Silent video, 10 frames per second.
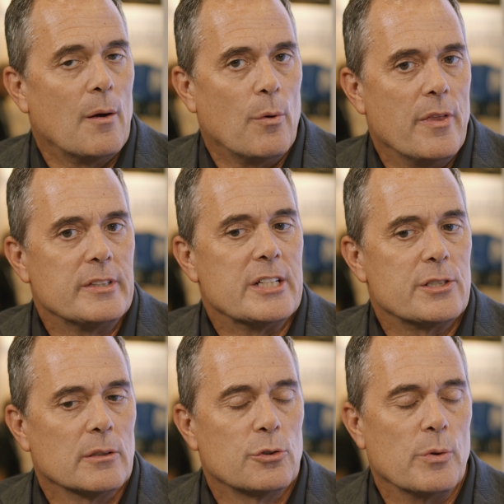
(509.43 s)
yeah well the
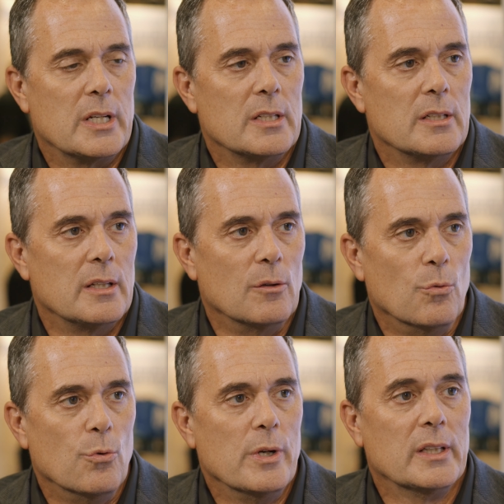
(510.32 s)
digital twin
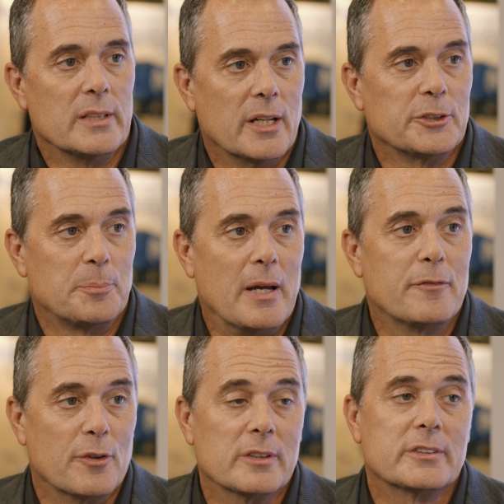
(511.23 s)
really does
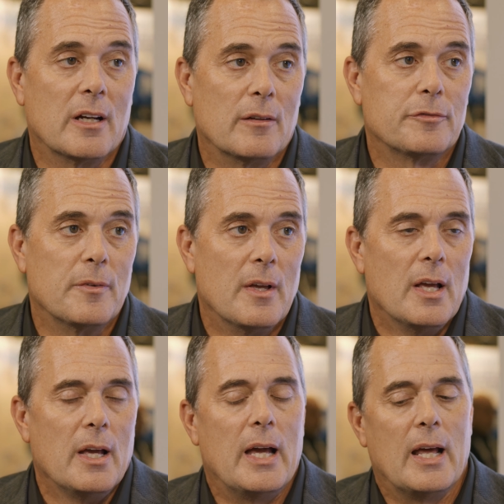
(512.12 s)
pay for itself
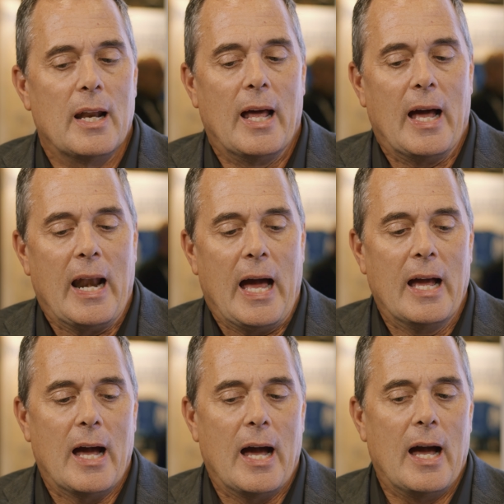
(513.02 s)
Mm-hmm. And I, and
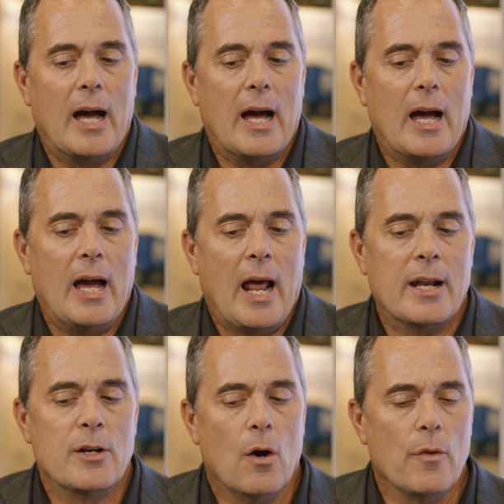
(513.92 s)
I and
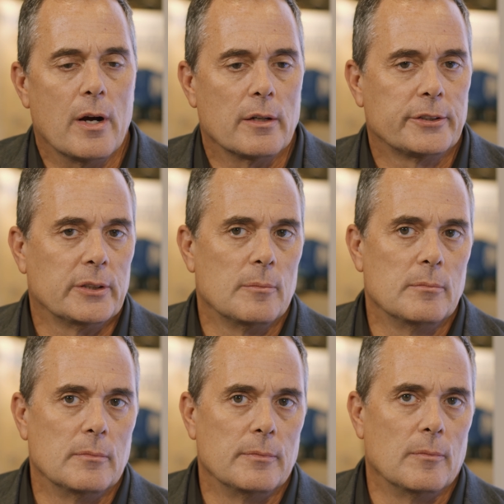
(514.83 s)
I know there are
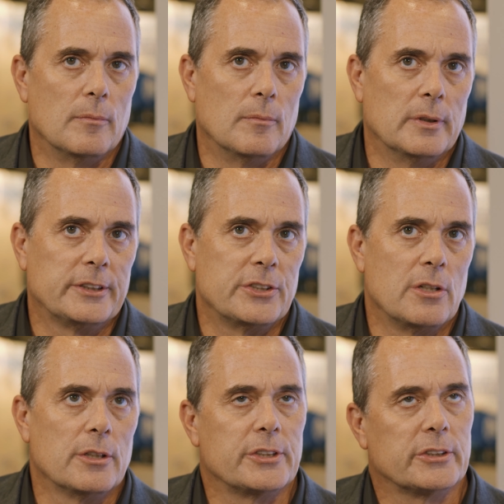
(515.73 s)
some
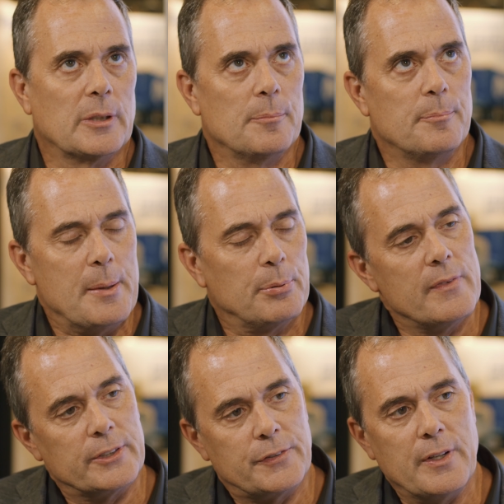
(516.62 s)
listeners and some people
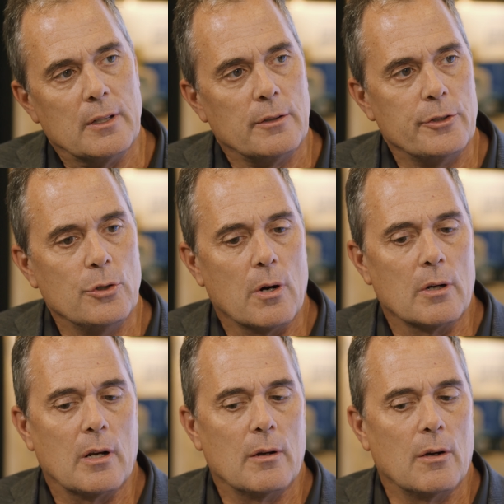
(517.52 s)
in this field who
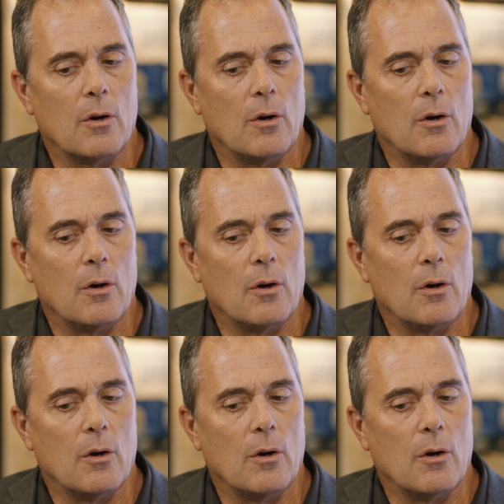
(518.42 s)
are mm.